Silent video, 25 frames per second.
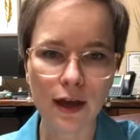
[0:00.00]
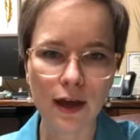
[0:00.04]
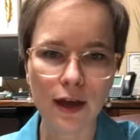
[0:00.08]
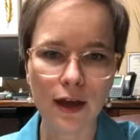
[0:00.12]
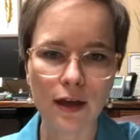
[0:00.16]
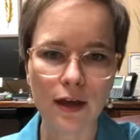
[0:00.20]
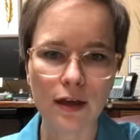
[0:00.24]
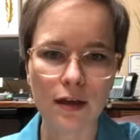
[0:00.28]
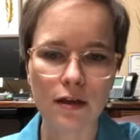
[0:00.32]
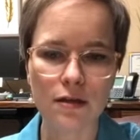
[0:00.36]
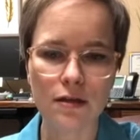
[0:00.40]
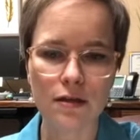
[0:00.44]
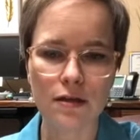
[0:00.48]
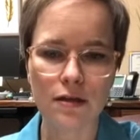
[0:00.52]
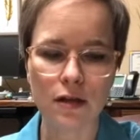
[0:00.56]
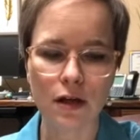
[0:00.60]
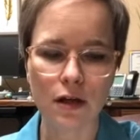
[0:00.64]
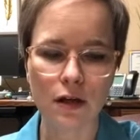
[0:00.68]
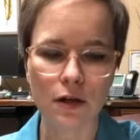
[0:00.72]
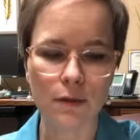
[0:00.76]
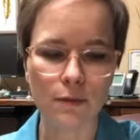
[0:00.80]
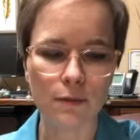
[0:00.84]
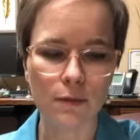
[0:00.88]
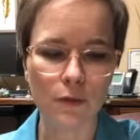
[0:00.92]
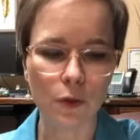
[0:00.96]
and
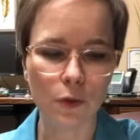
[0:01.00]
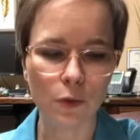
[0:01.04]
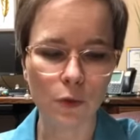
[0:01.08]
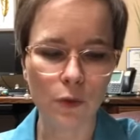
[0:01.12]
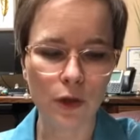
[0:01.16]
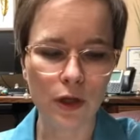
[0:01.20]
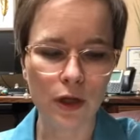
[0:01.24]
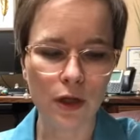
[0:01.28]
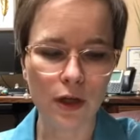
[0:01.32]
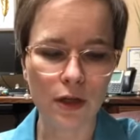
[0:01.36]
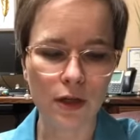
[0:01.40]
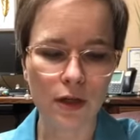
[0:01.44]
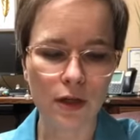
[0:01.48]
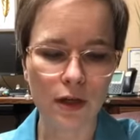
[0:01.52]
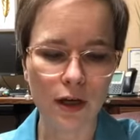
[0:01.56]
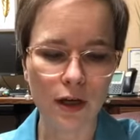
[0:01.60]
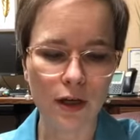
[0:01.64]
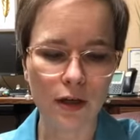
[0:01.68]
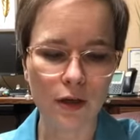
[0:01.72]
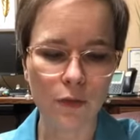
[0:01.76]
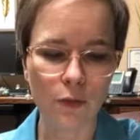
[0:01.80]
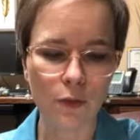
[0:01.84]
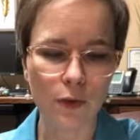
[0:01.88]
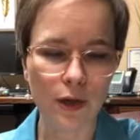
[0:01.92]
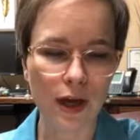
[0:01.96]
we
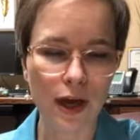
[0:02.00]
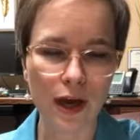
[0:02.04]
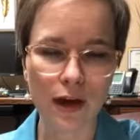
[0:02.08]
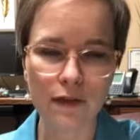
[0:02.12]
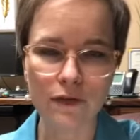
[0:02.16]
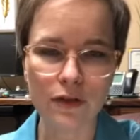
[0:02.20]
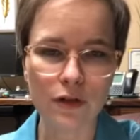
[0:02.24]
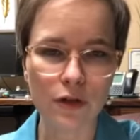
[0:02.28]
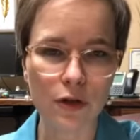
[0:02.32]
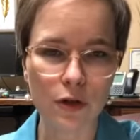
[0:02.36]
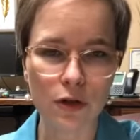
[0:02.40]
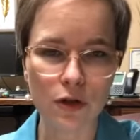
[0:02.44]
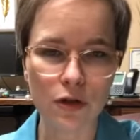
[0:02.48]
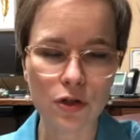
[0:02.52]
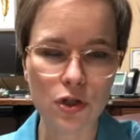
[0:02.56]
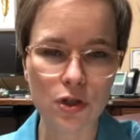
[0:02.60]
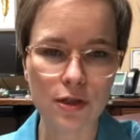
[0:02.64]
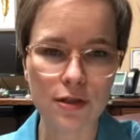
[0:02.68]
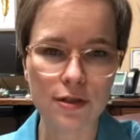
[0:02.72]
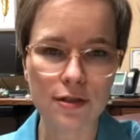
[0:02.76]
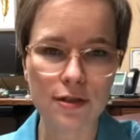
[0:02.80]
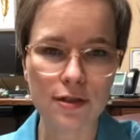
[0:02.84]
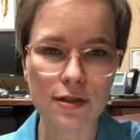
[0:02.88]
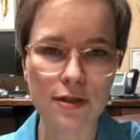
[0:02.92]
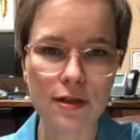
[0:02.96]
have an
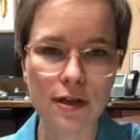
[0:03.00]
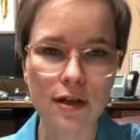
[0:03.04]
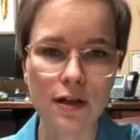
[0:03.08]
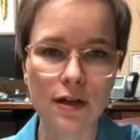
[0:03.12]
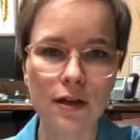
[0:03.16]
urgent